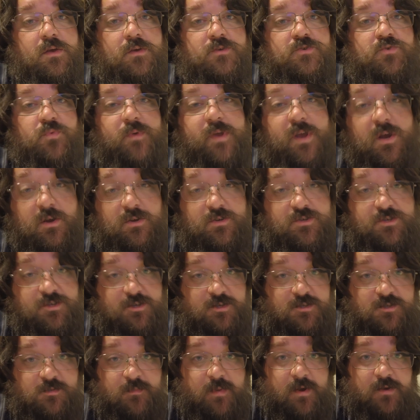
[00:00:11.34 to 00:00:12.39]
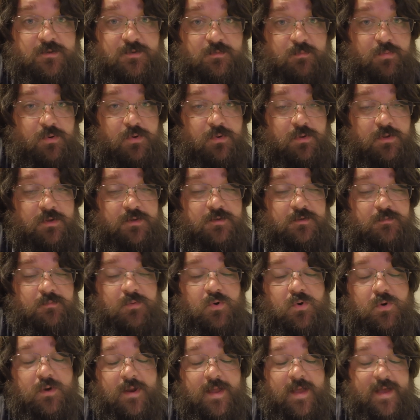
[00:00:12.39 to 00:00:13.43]
So we are just about to pull into
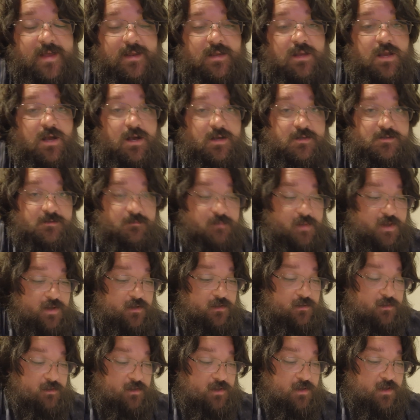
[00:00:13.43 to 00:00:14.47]
port at Cozumel,